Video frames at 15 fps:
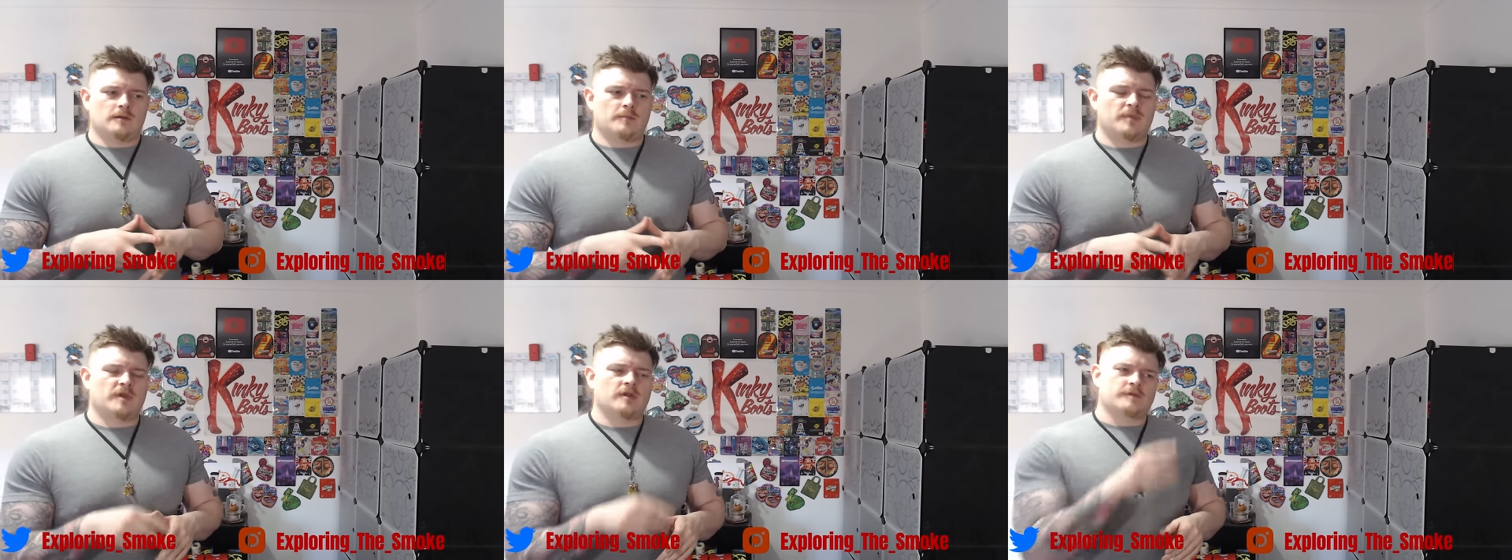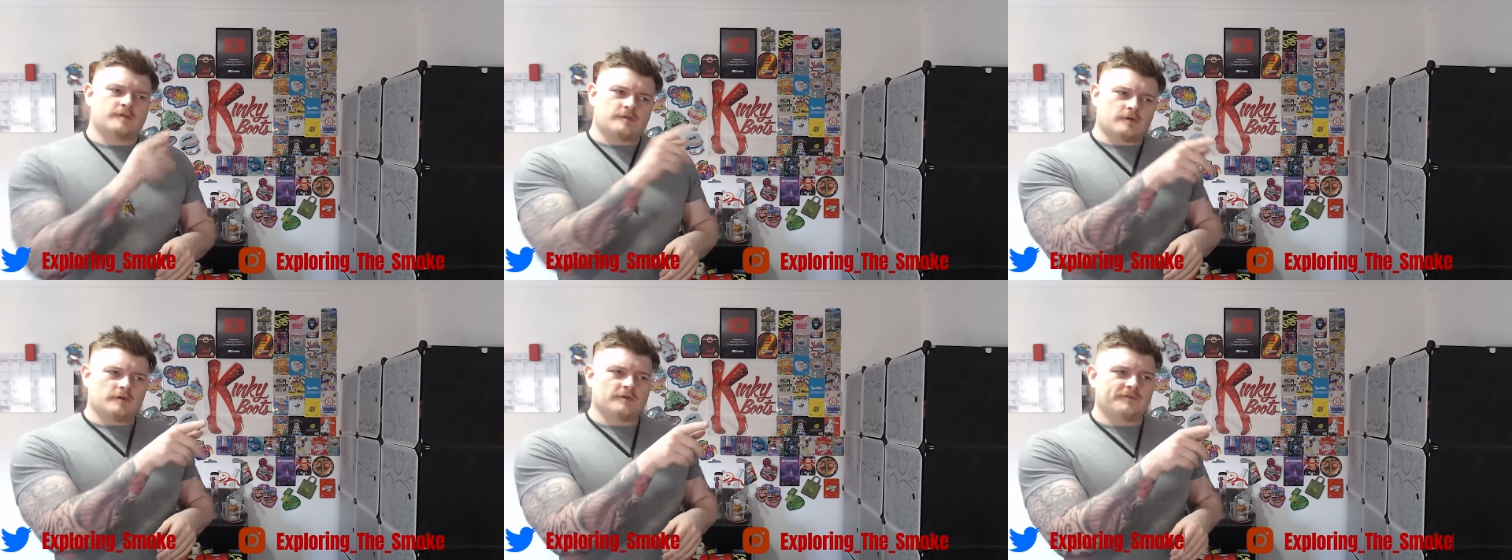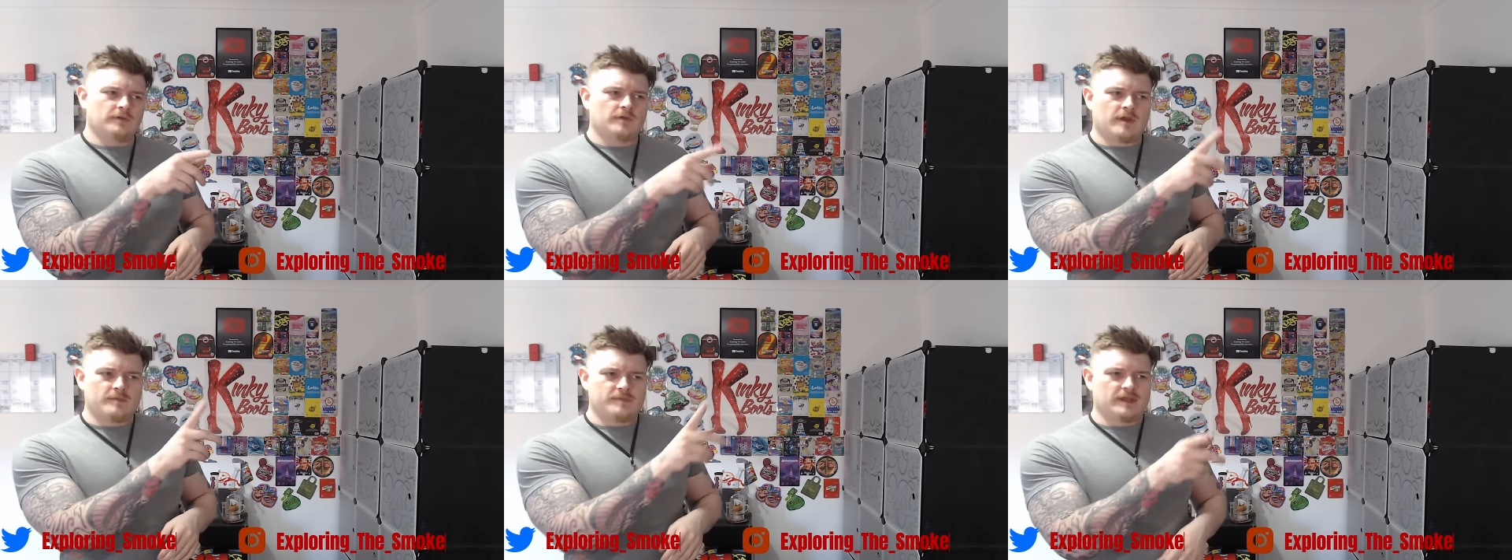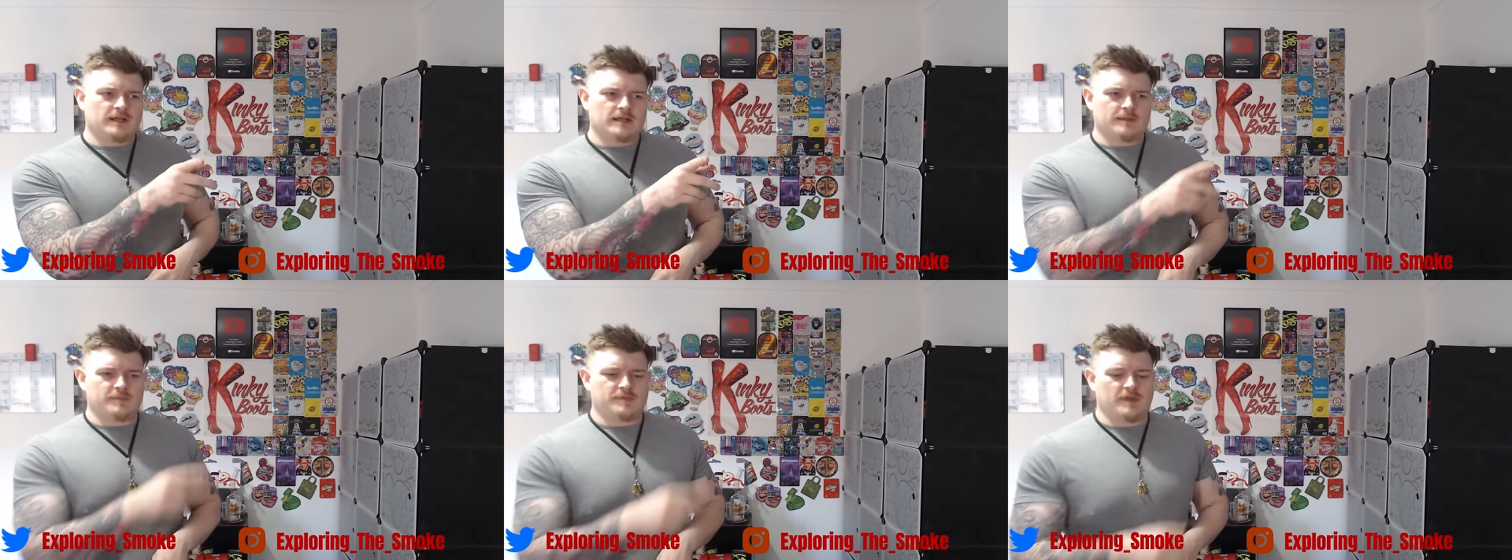because I saw a few times in
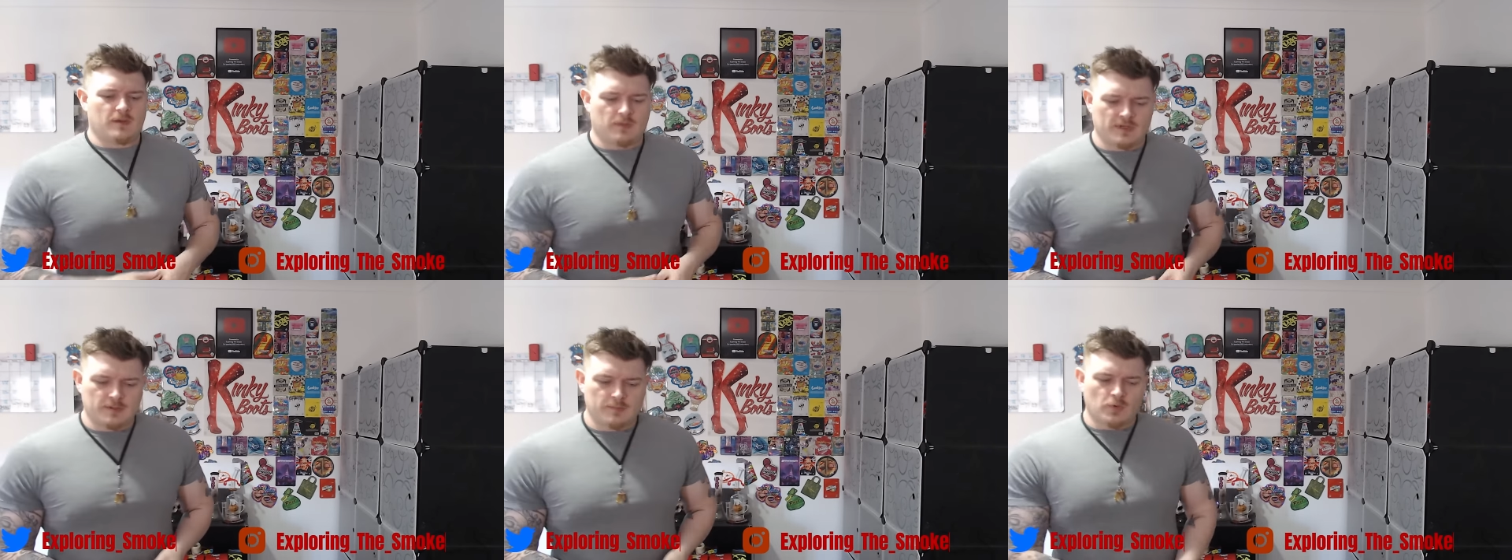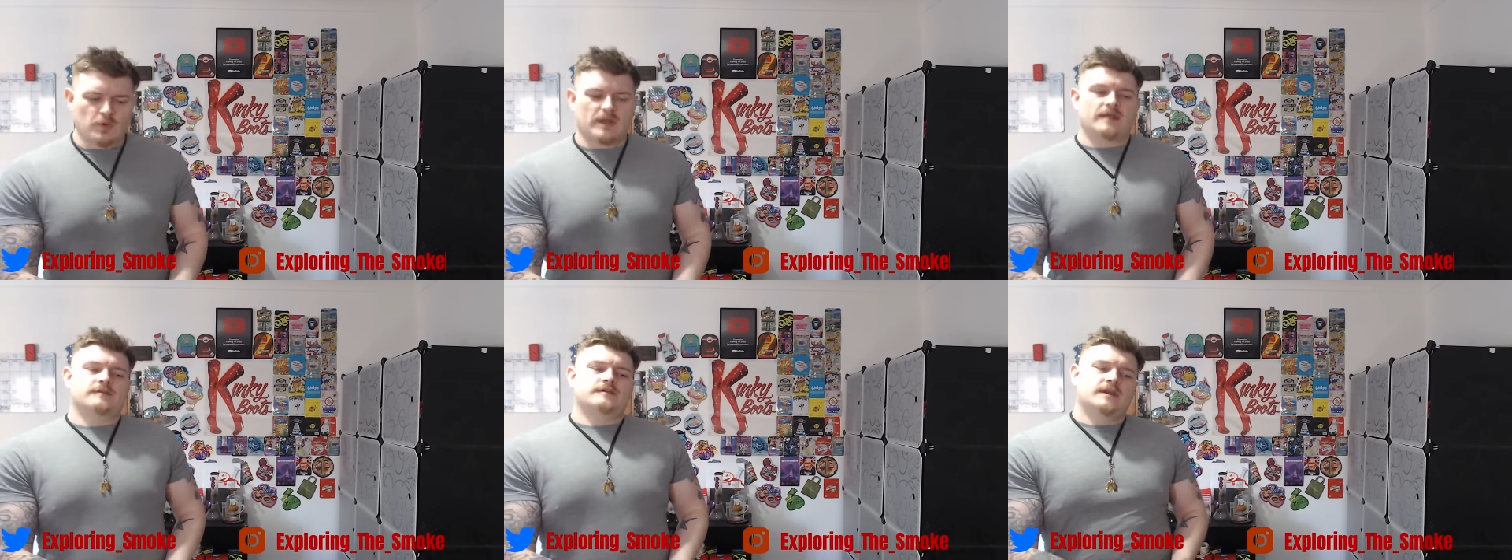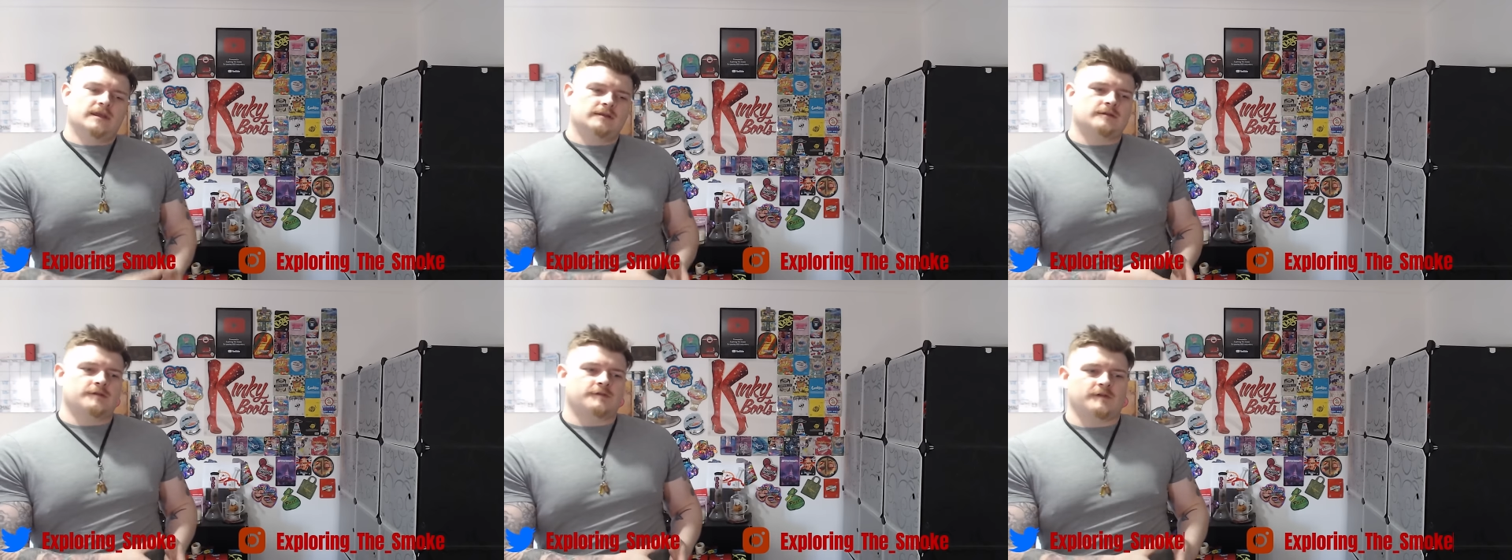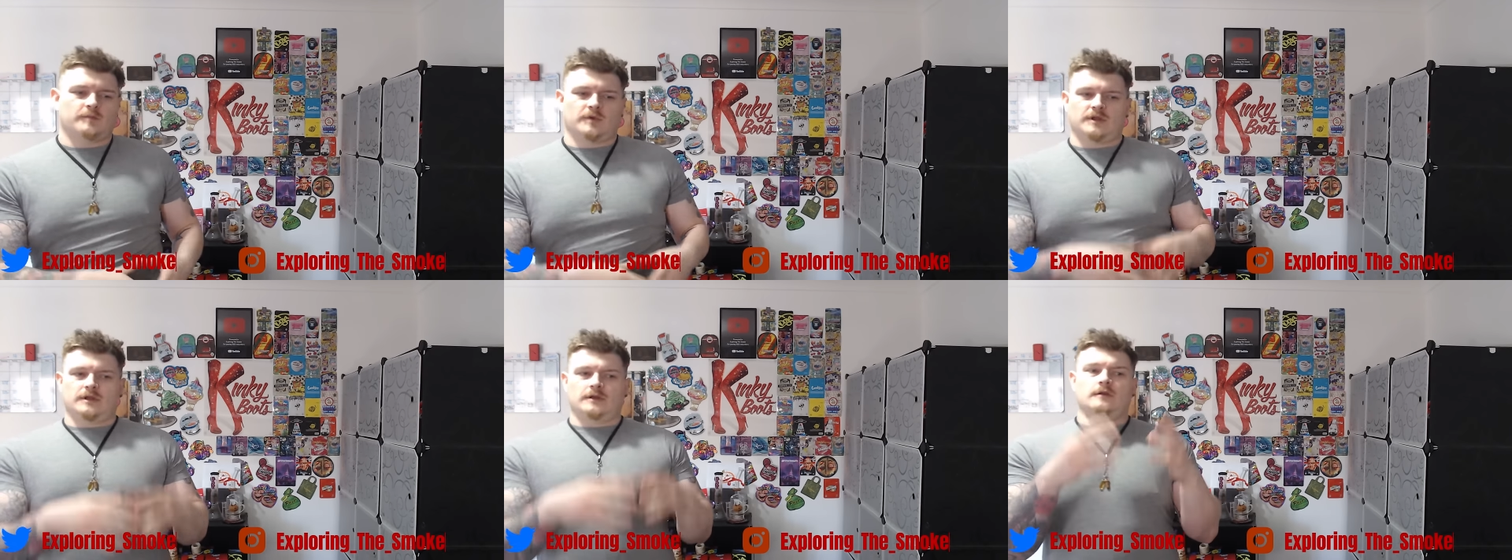clips there, when a ball gets kicked to
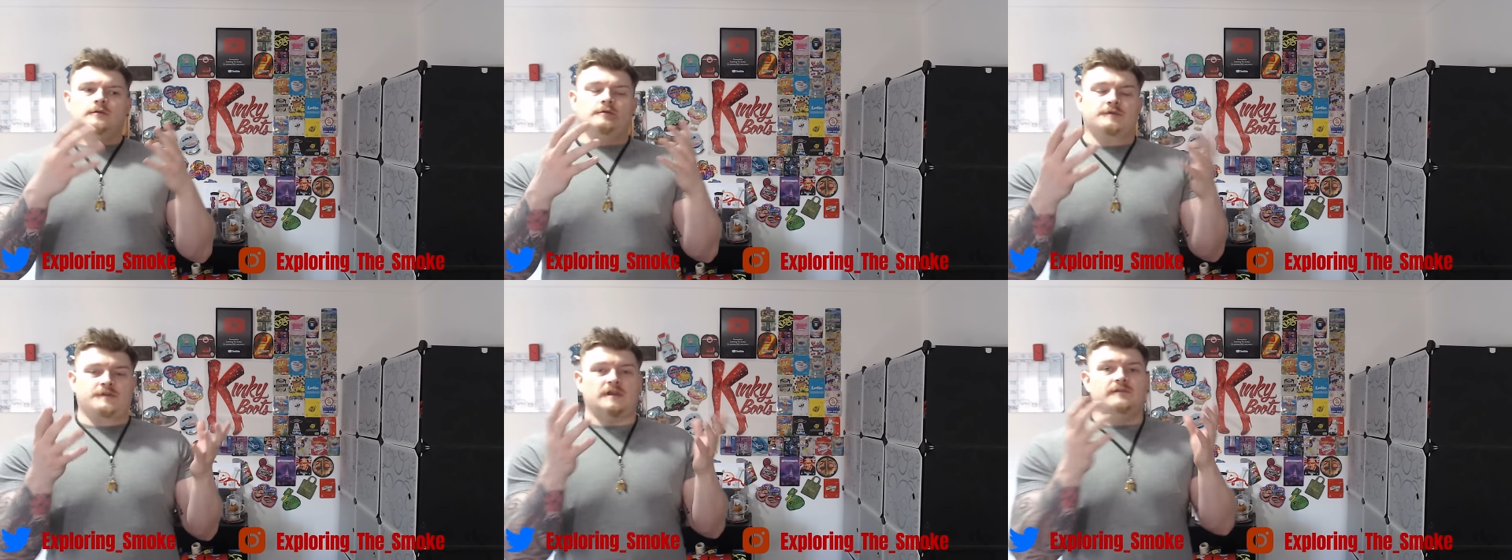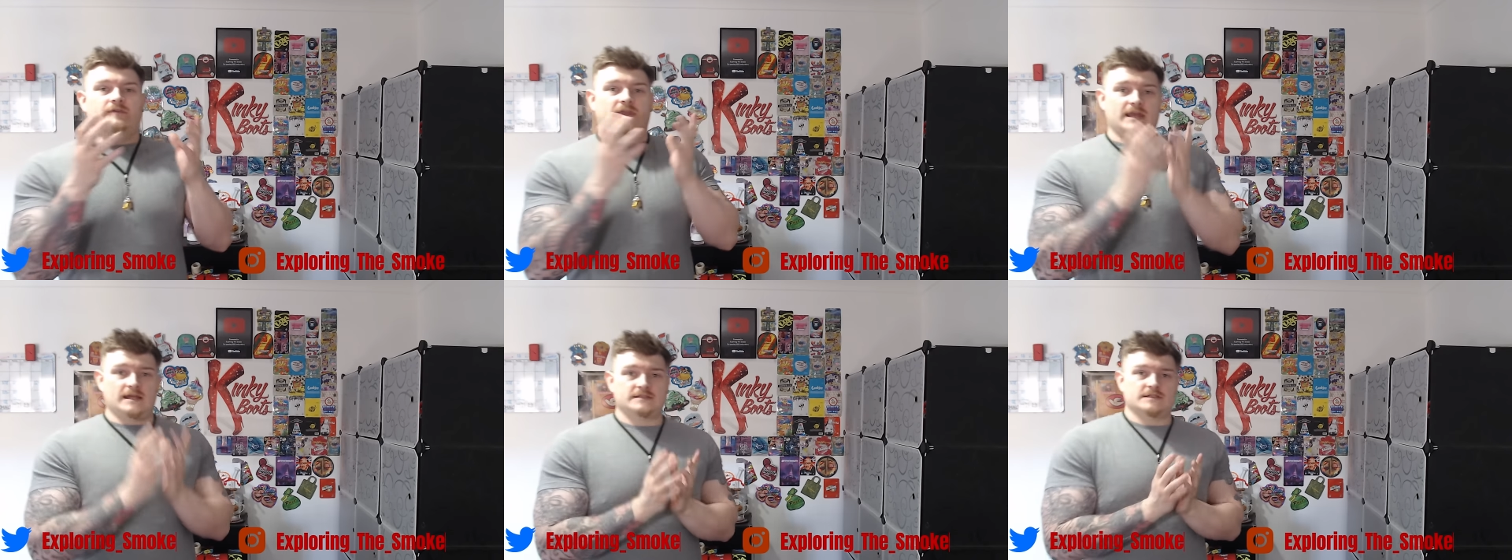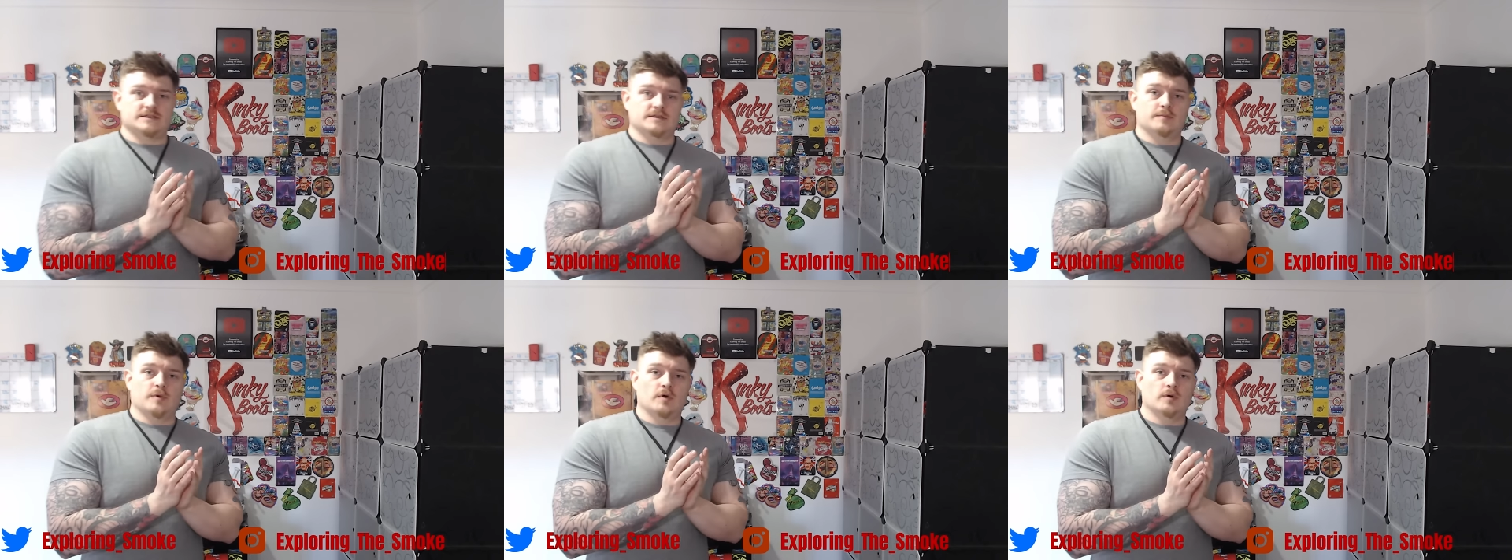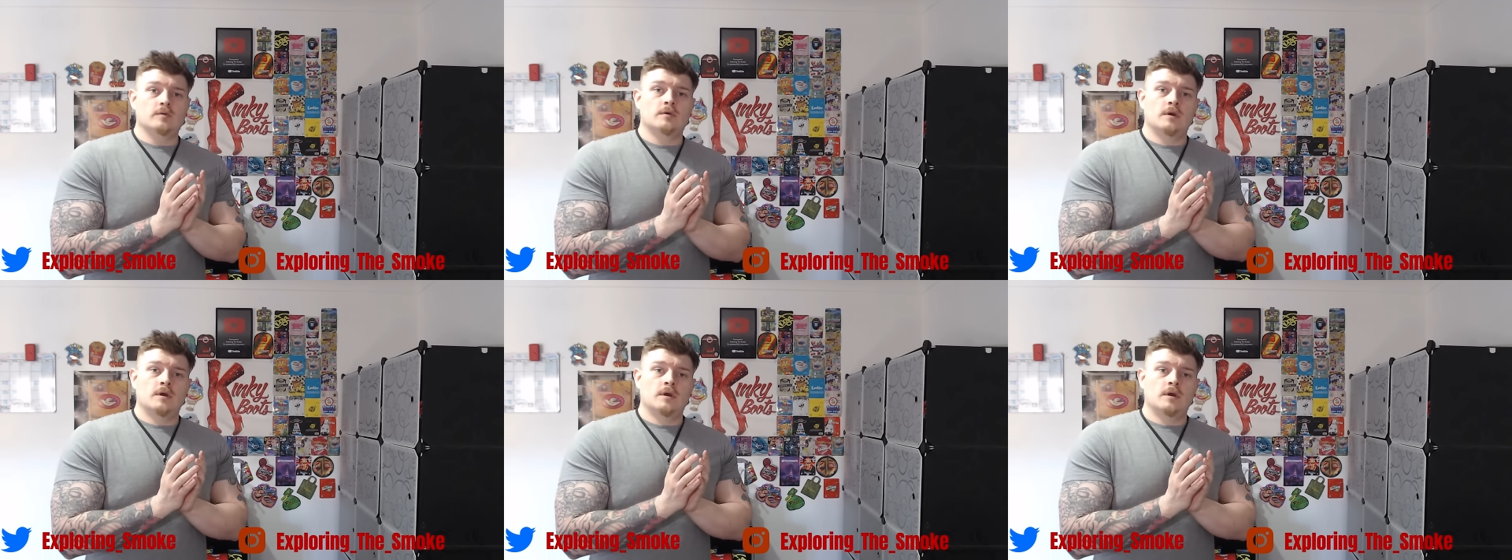someone and a receiver catches the ball,